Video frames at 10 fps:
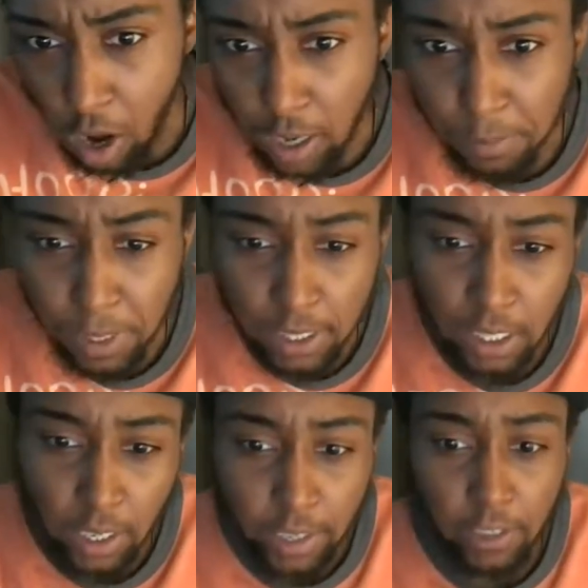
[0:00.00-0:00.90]
I'm not
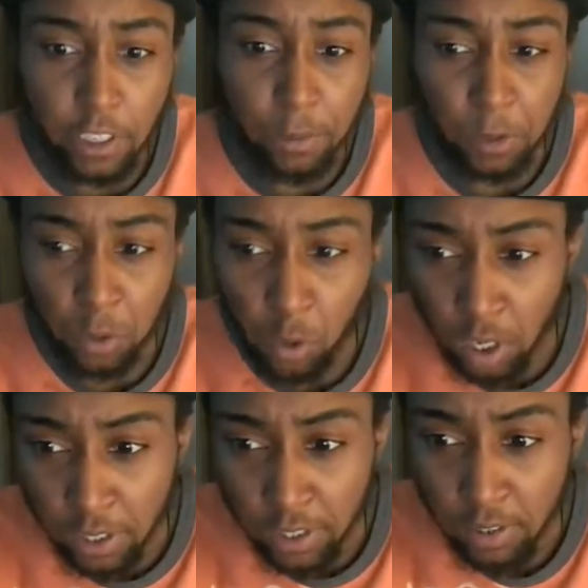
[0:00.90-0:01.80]
saying anything about the
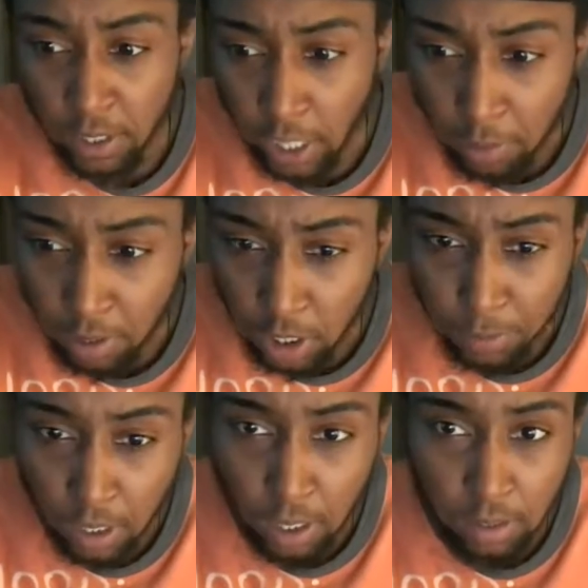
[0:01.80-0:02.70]
quality of the skate, but let's
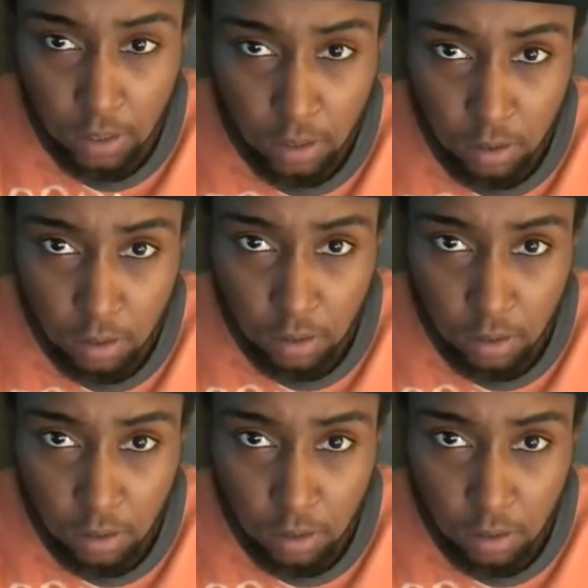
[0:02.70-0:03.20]
be honest.